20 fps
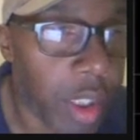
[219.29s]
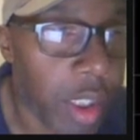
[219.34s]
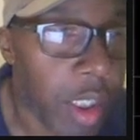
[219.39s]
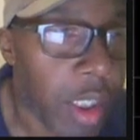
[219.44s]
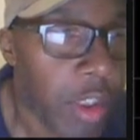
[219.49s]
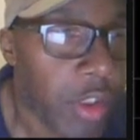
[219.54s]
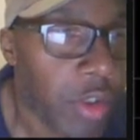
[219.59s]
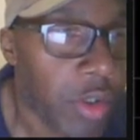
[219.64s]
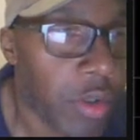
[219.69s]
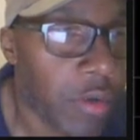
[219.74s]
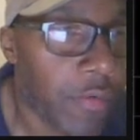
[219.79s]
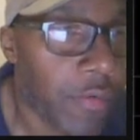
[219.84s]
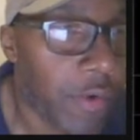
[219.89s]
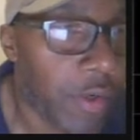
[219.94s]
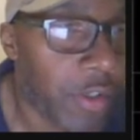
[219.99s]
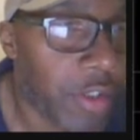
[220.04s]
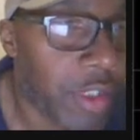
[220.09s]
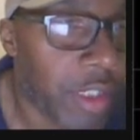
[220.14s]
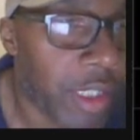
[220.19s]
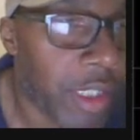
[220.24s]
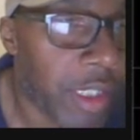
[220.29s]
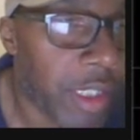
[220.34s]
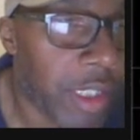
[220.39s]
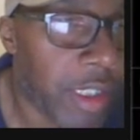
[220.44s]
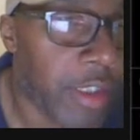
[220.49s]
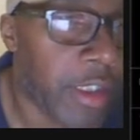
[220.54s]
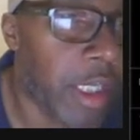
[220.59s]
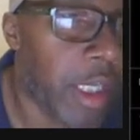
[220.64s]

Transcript: So the first thing is